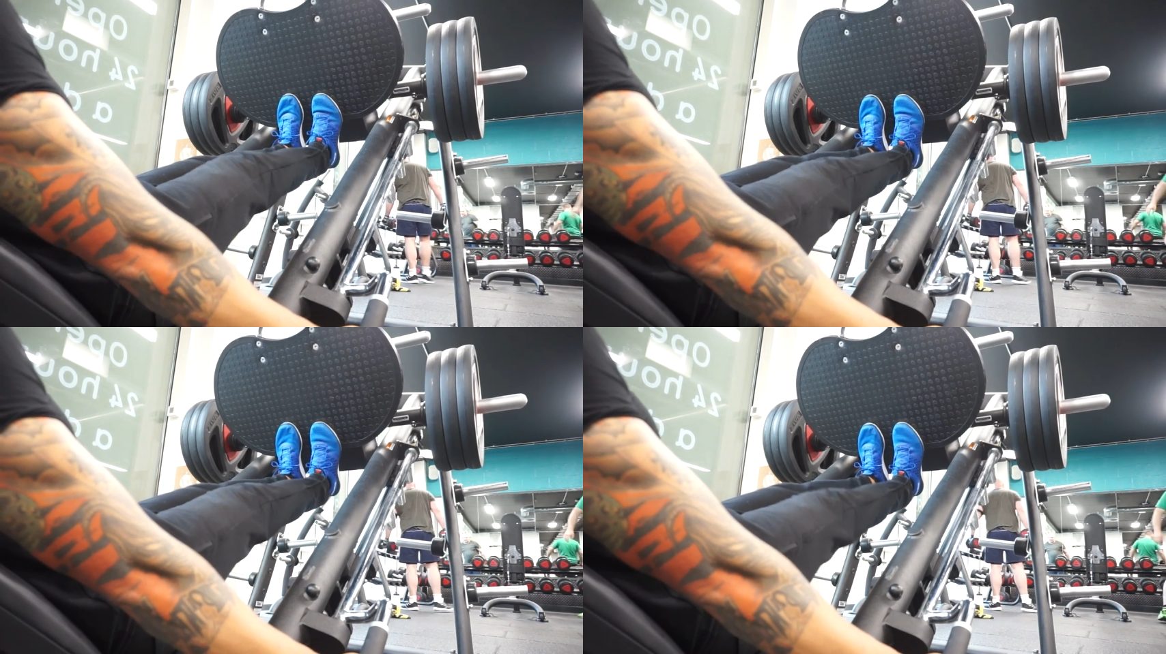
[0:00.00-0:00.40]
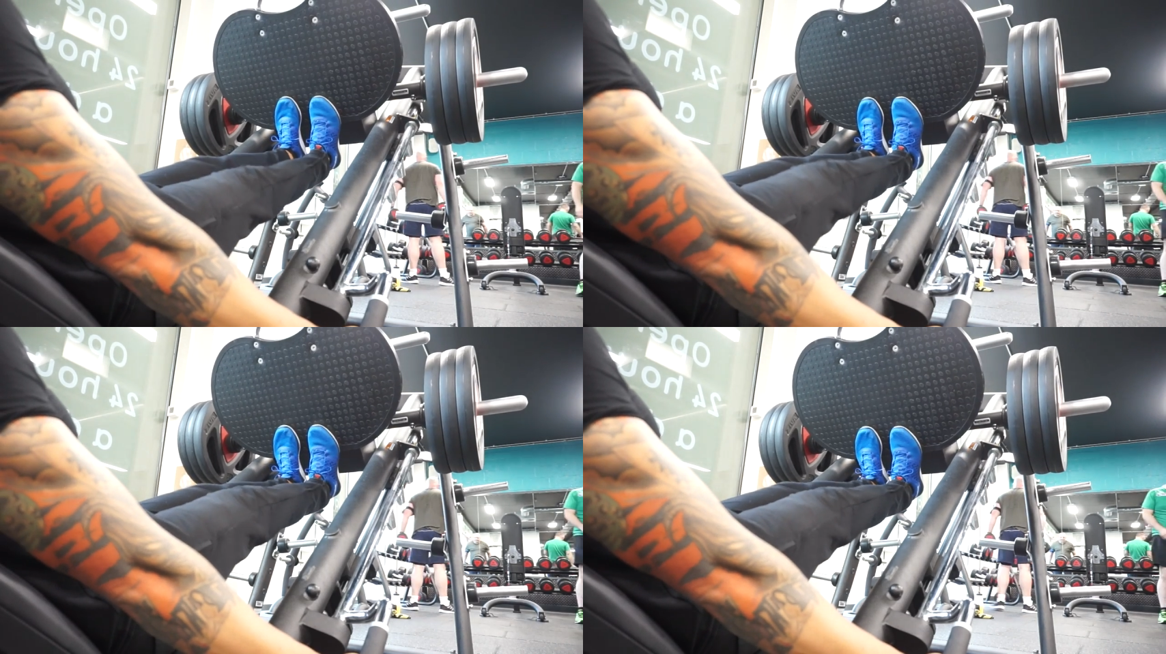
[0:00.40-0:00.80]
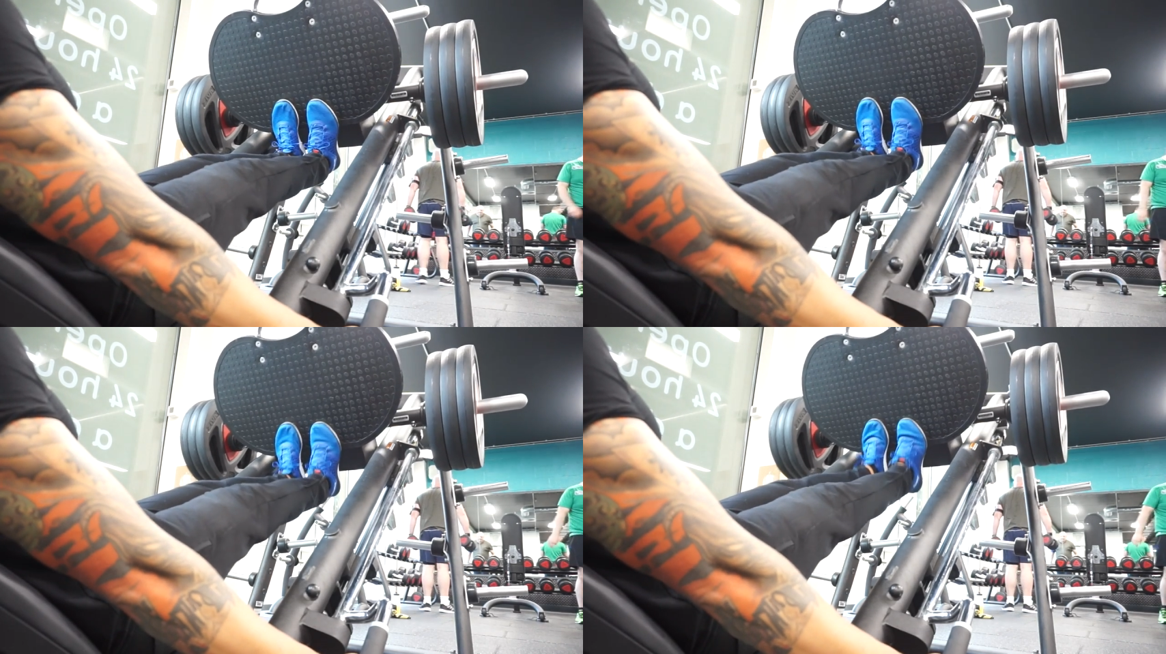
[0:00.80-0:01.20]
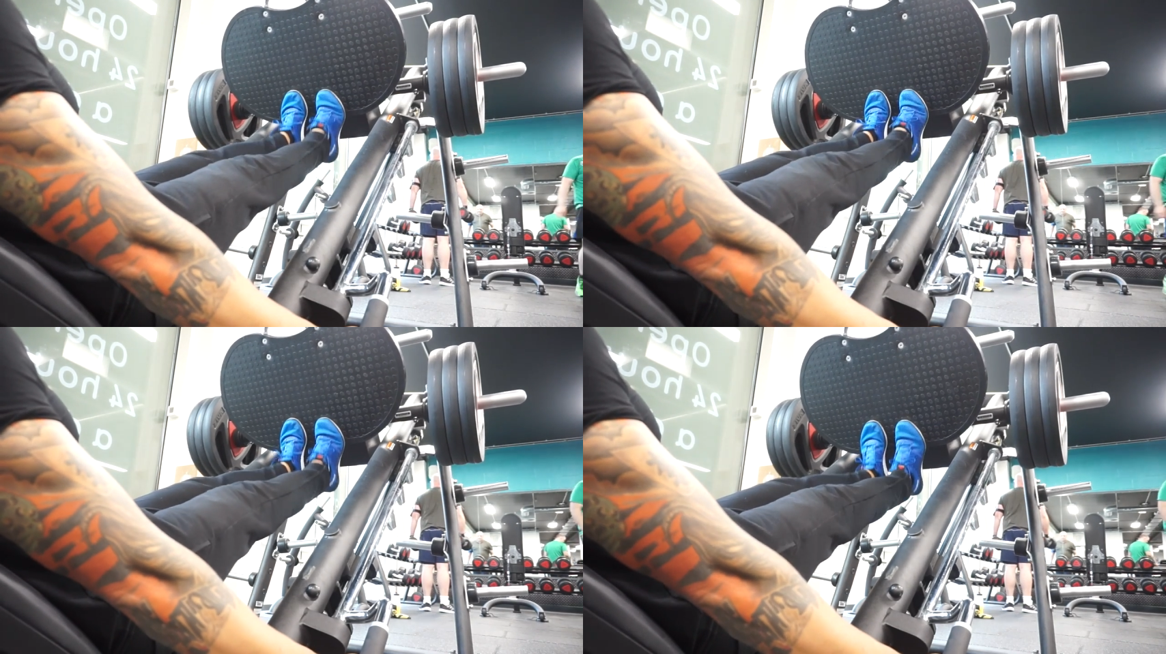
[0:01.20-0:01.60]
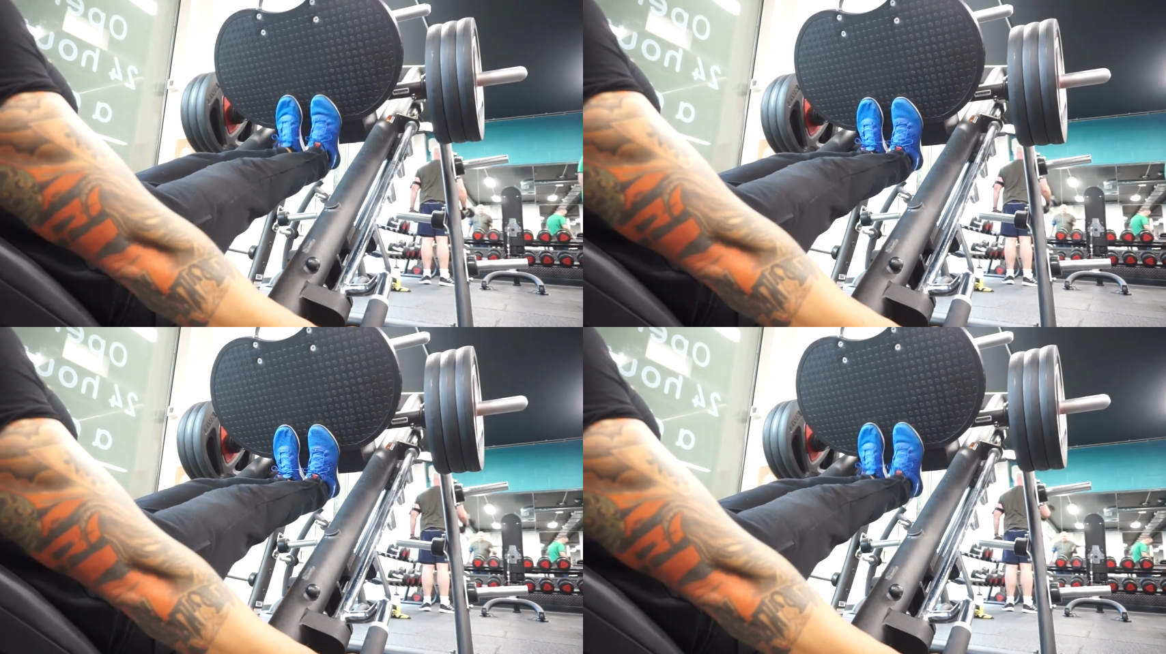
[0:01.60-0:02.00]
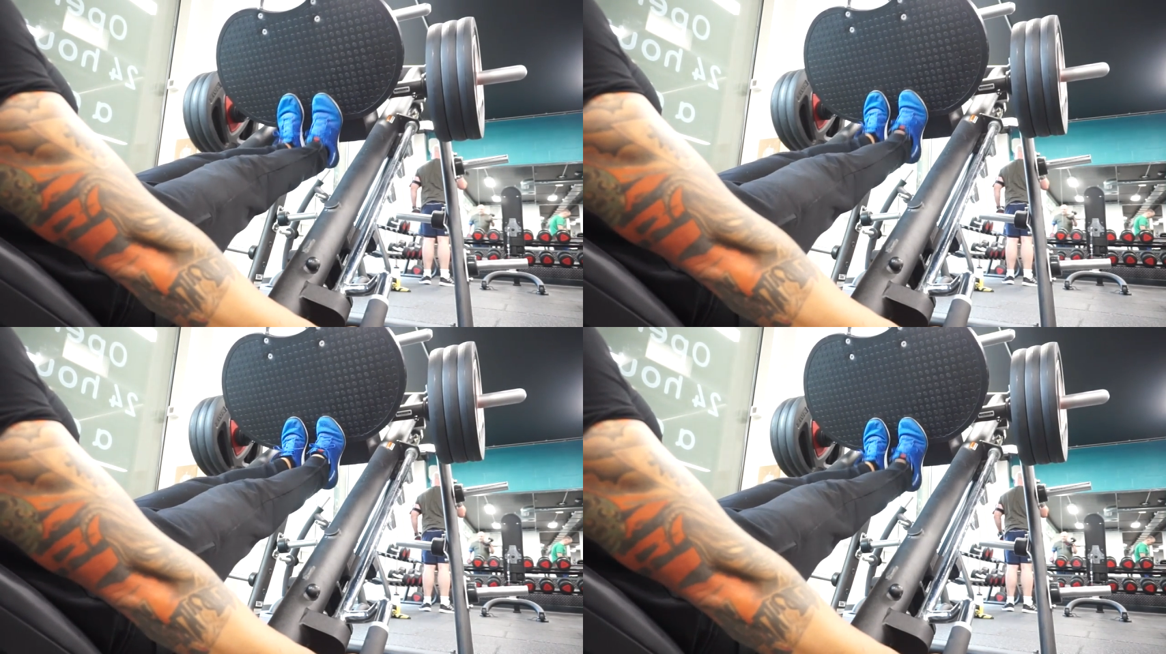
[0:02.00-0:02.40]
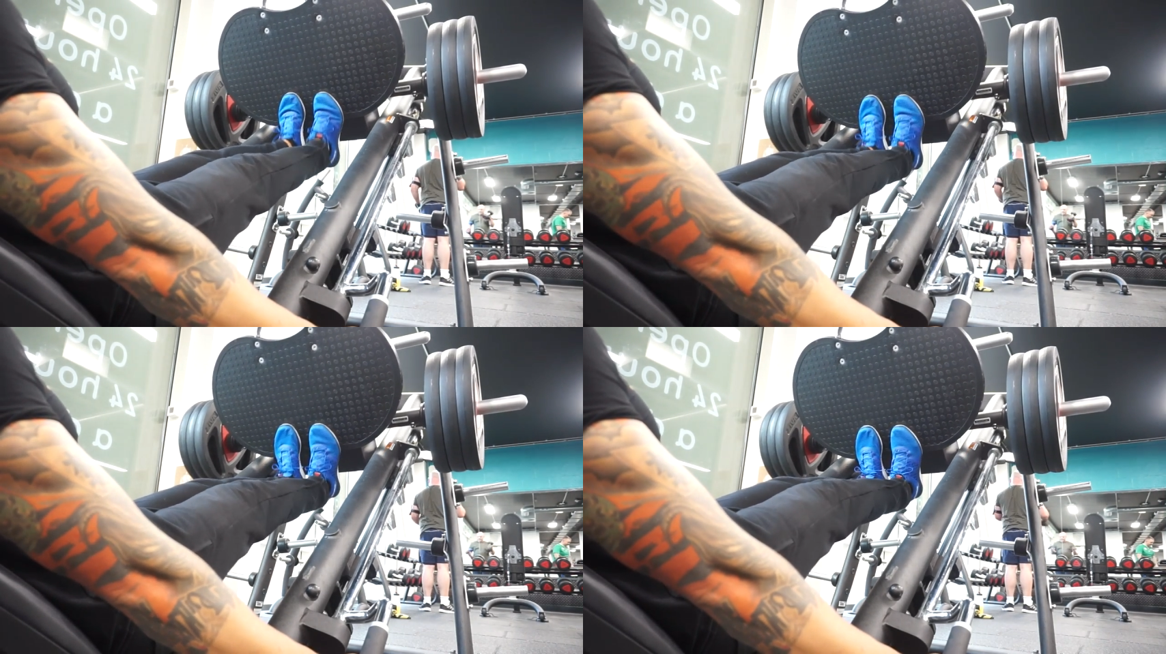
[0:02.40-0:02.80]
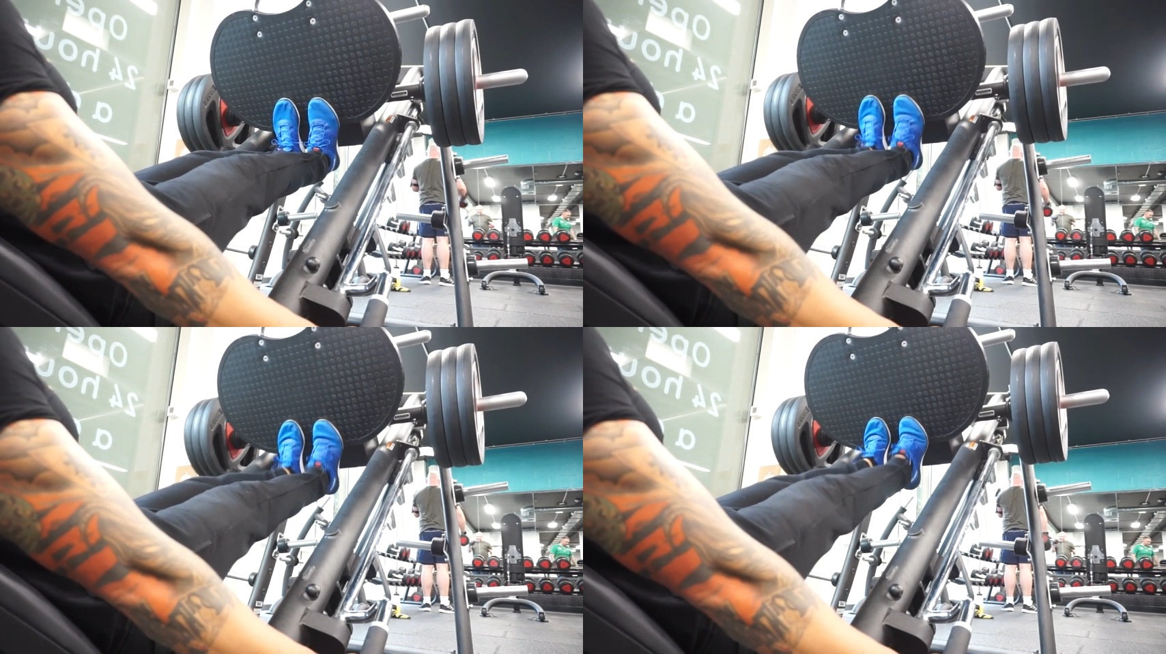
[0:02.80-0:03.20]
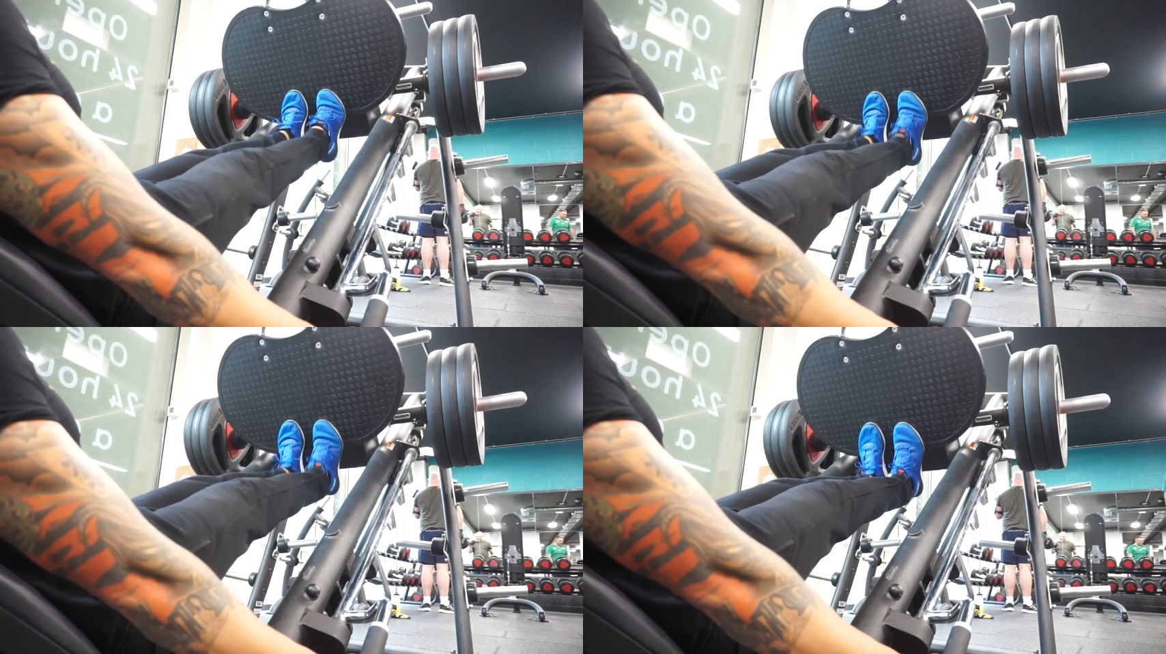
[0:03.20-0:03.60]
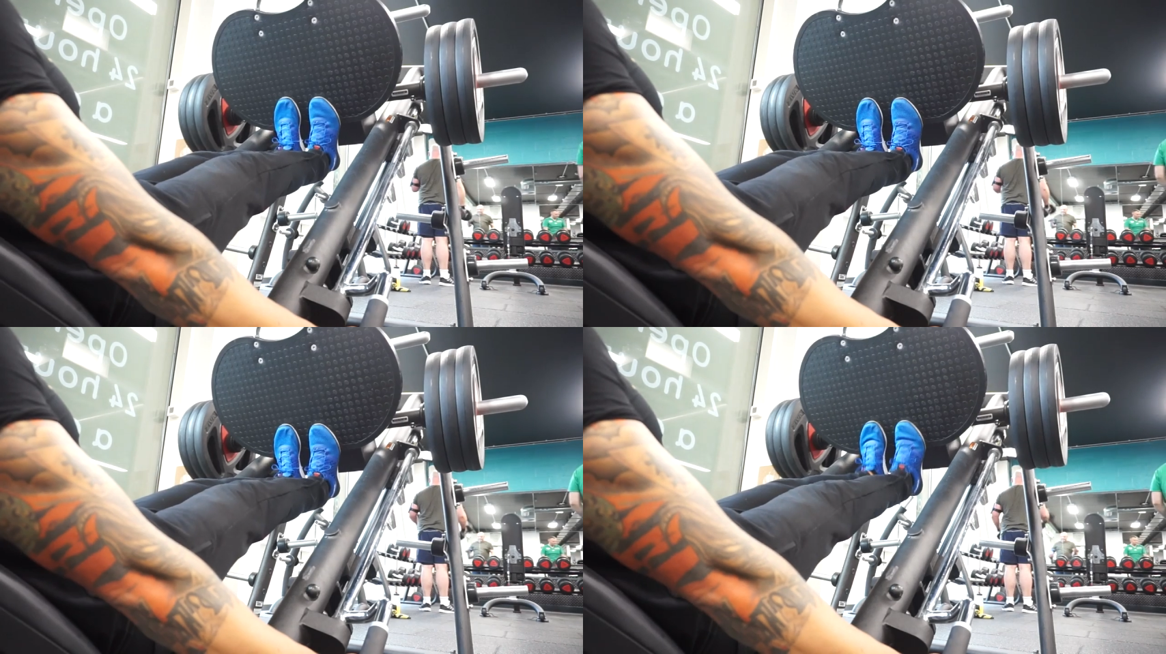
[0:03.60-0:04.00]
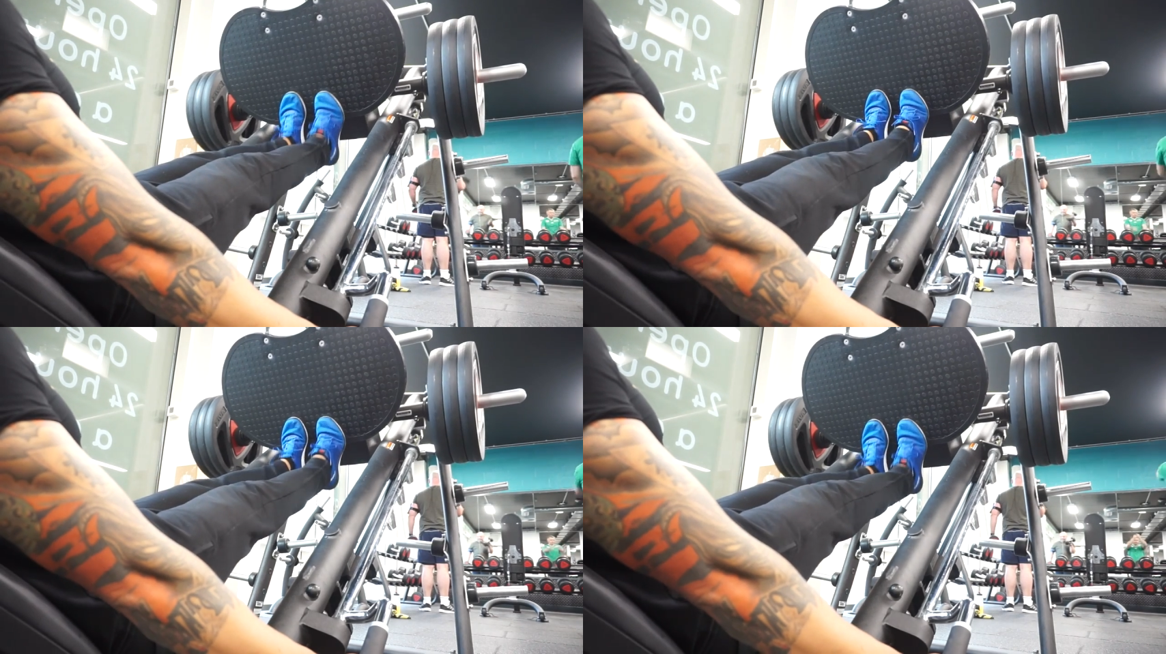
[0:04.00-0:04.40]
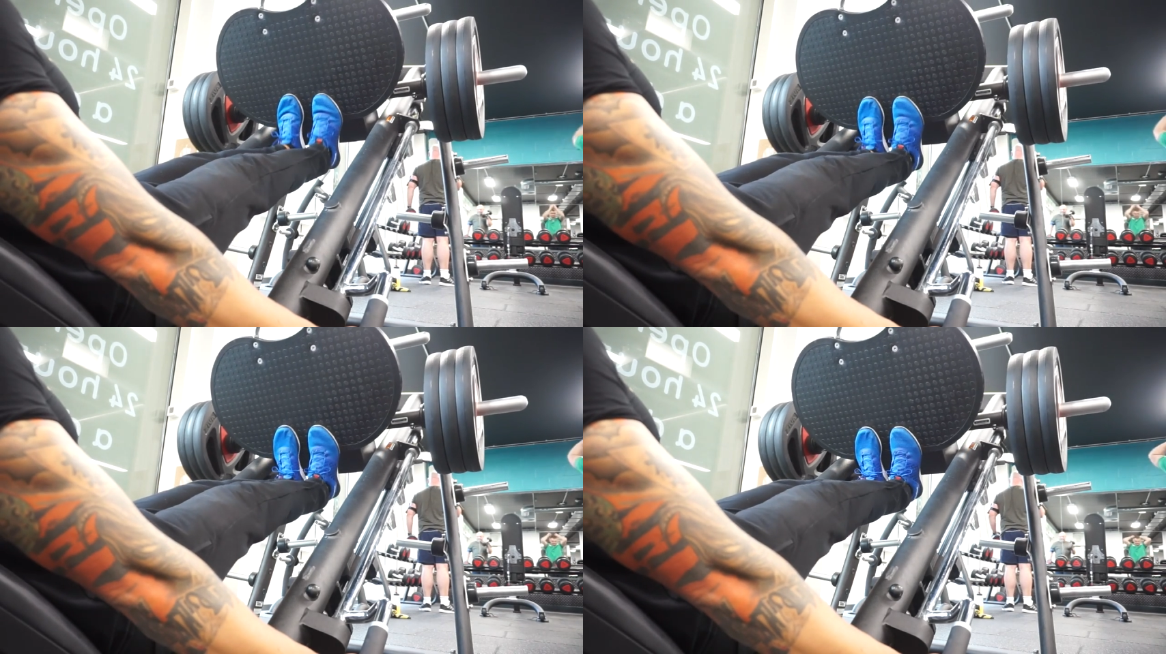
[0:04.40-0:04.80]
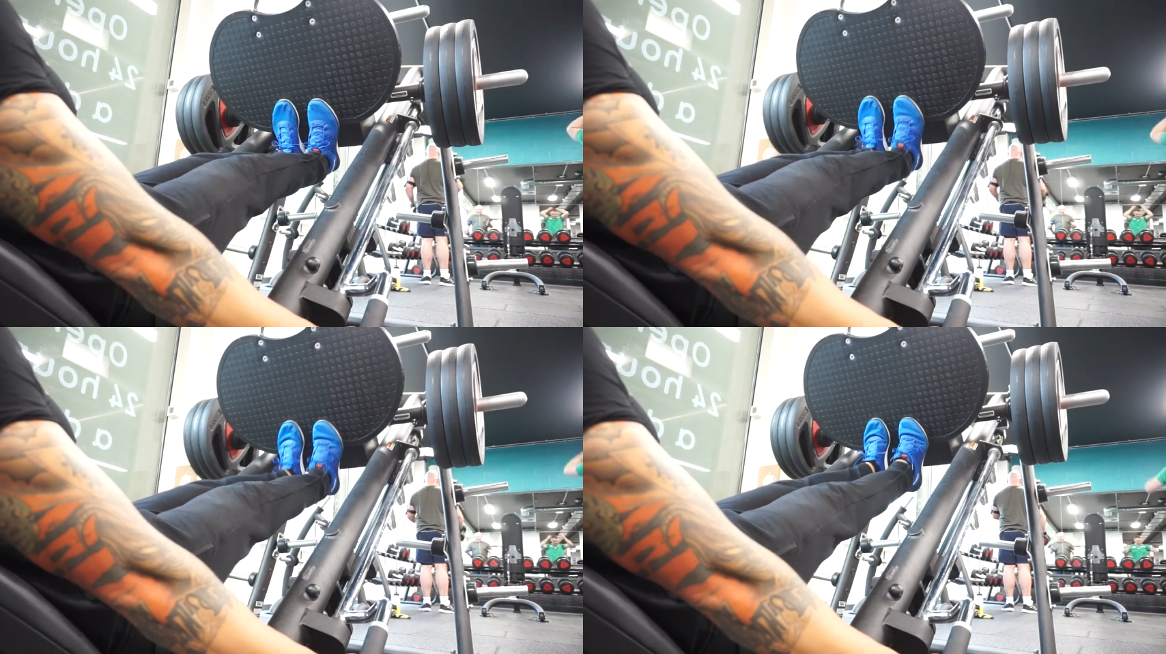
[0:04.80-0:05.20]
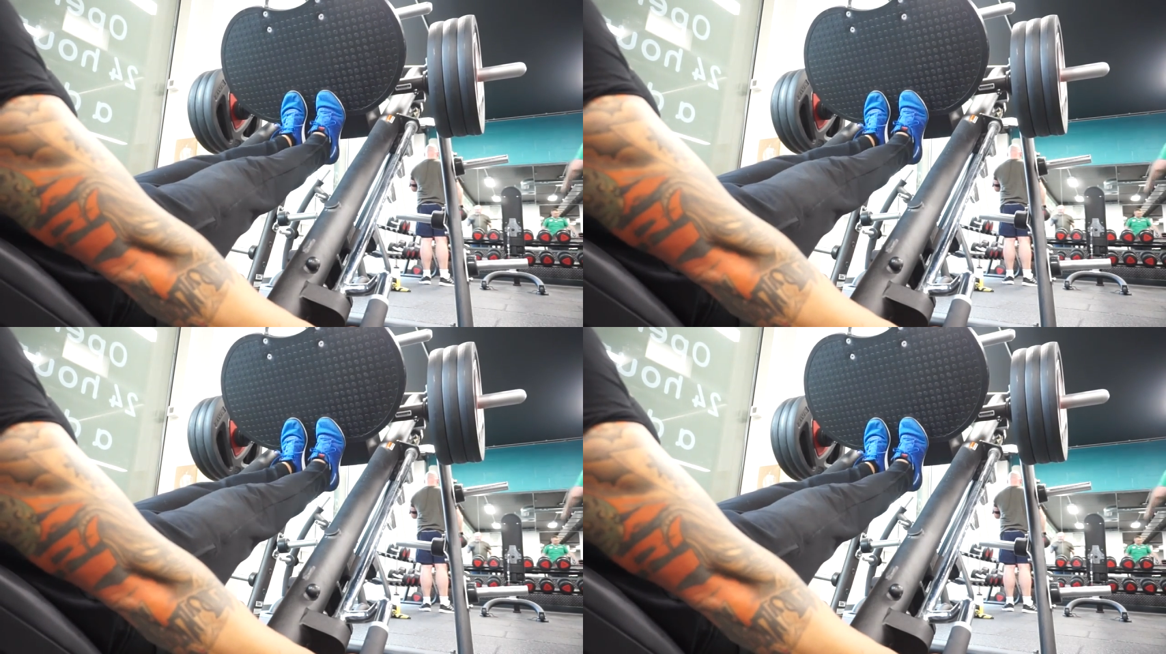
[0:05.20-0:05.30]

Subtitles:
Nobody's mouth can be seen.